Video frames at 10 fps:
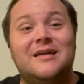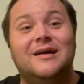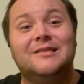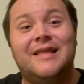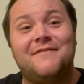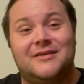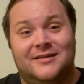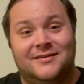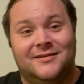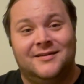11.
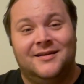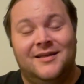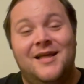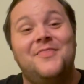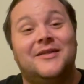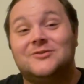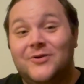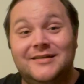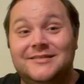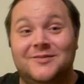That's
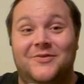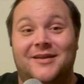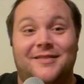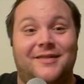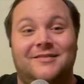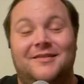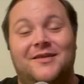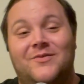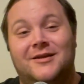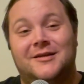crazy to me to think that
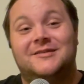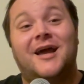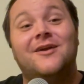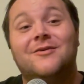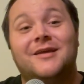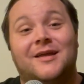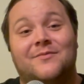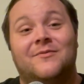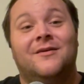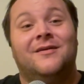they went an entire
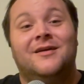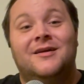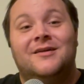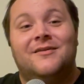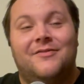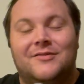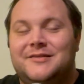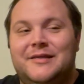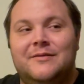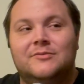game. The
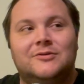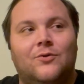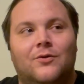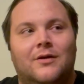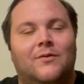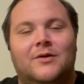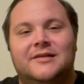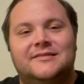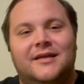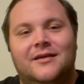team scored, I want
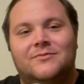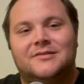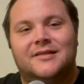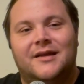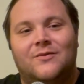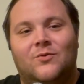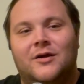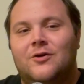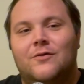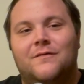to say it was like
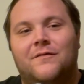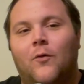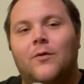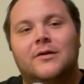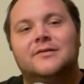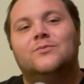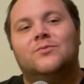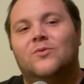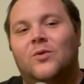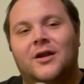104 to
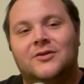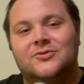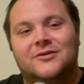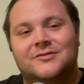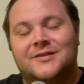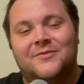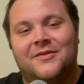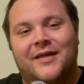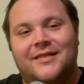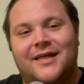100 or
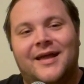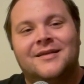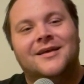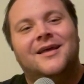something like that.